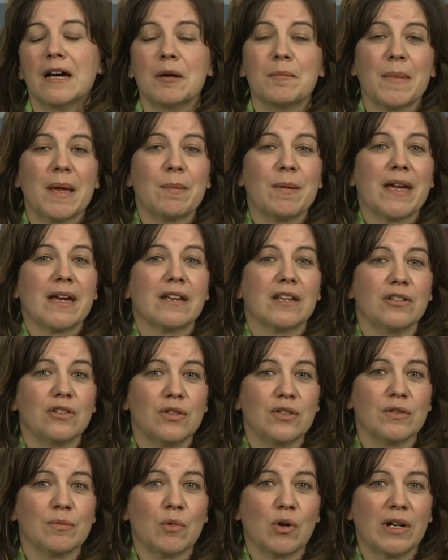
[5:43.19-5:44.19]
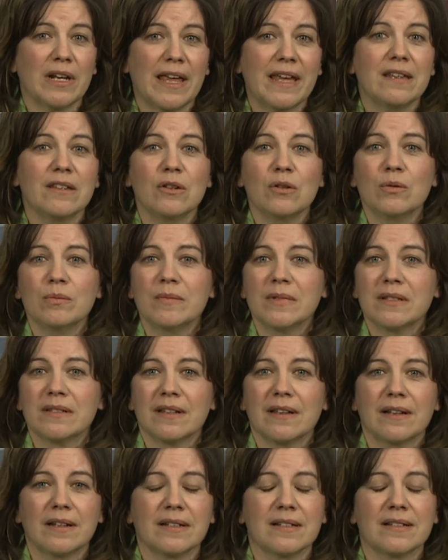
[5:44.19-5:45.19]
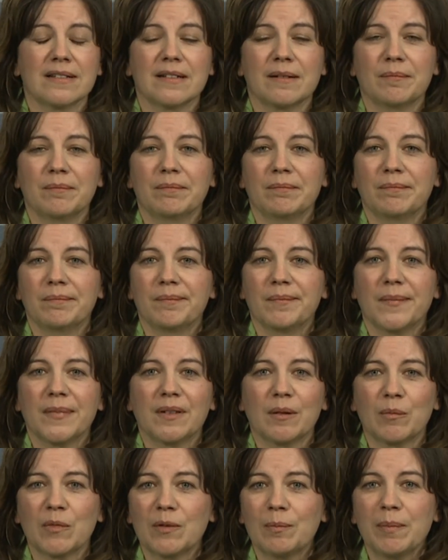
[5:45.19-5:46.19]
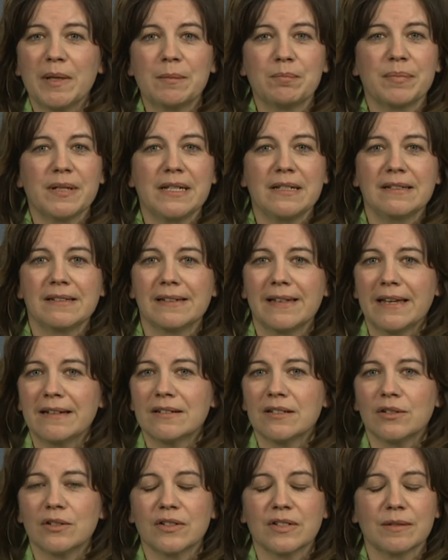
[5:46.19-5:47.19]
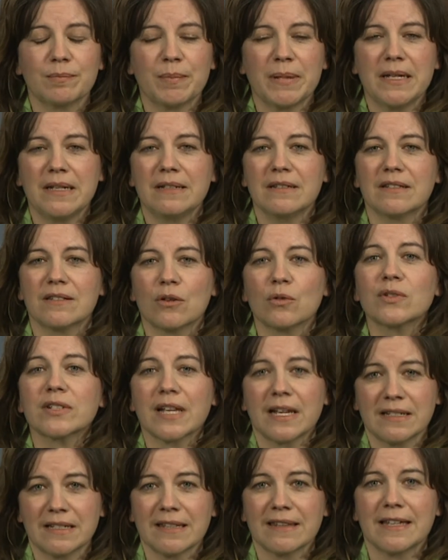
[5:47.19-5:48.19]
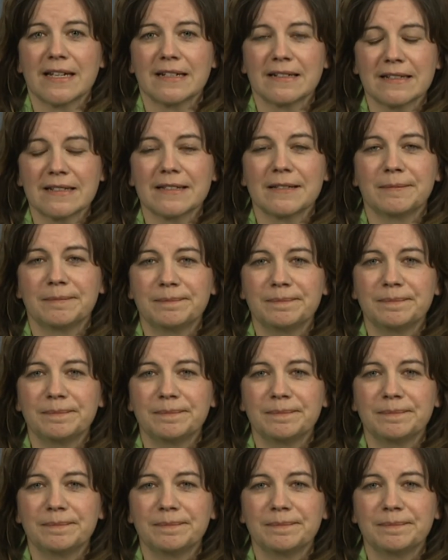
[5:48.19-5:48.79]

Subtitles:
Maybe I can use more legumes, some split peas, lentils, peas, those kinds of things.